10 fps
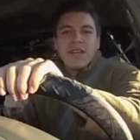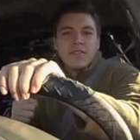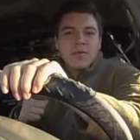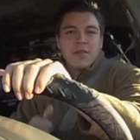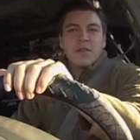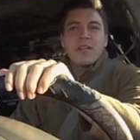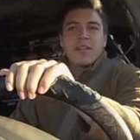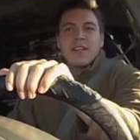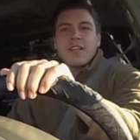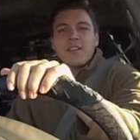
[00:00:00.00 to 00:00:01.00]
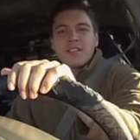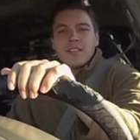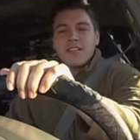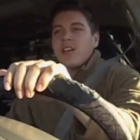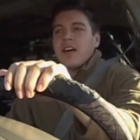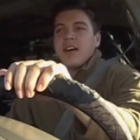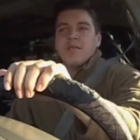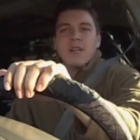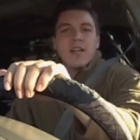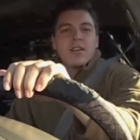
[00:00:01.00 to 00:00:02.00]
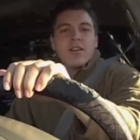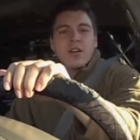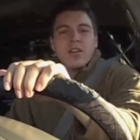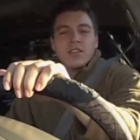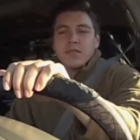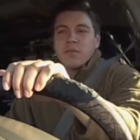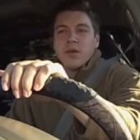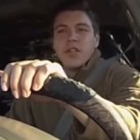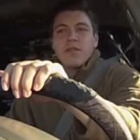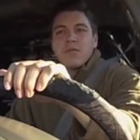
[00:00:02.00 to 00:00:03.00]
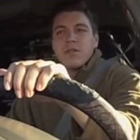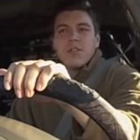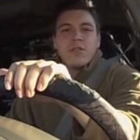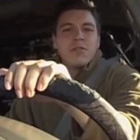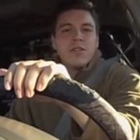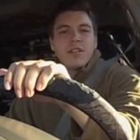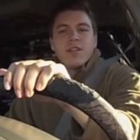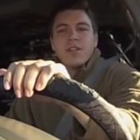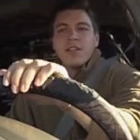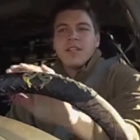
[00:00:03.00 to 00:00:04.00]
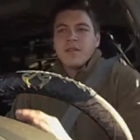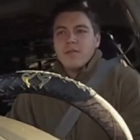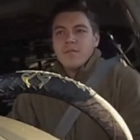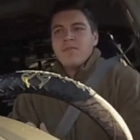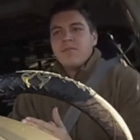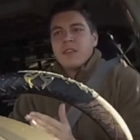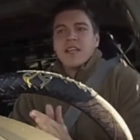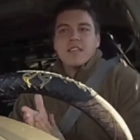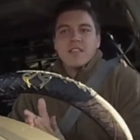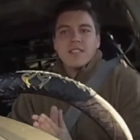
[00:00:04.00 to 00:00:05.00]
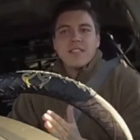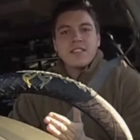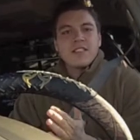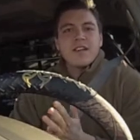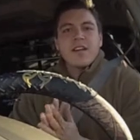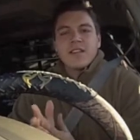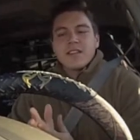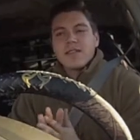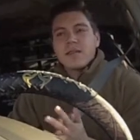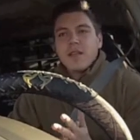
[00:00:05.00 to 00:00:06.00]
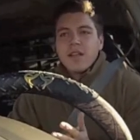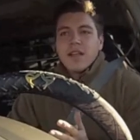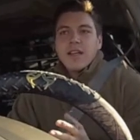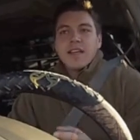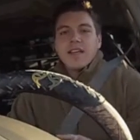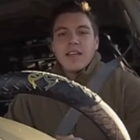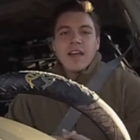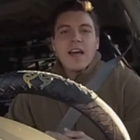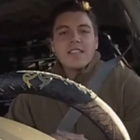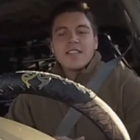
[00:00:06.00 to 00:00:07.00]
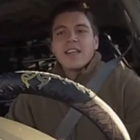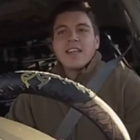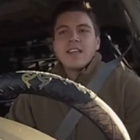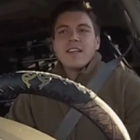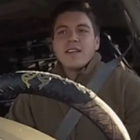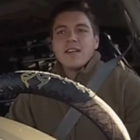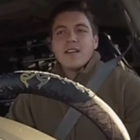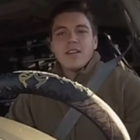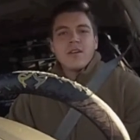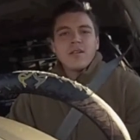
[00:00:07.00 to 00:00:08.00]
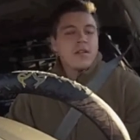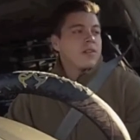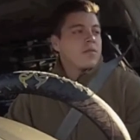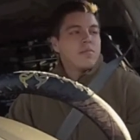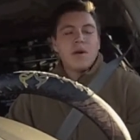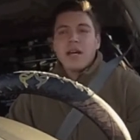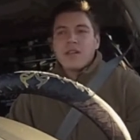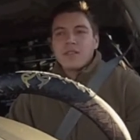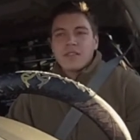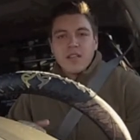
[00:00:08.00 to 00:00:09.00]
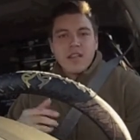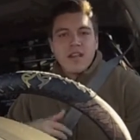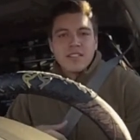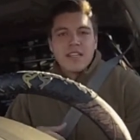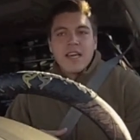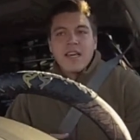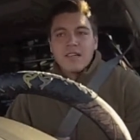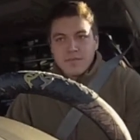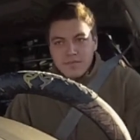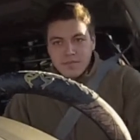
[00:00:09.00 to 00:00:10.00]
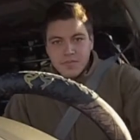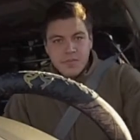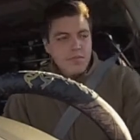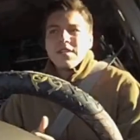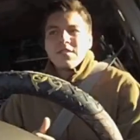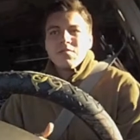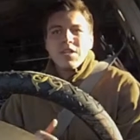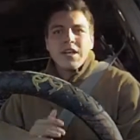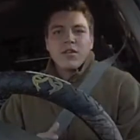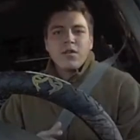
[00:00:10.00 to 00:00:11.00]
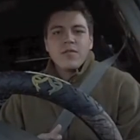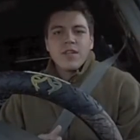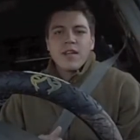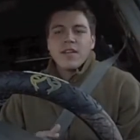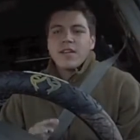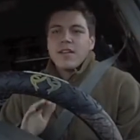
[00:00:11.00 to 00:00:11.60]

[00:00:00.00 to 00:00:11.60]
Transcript: David with Critter Uh, we got a call this morning really, really early that there's a skunk. He has a, uh, a yogurt bottle stuck on his head. Okay, so we got to go over there,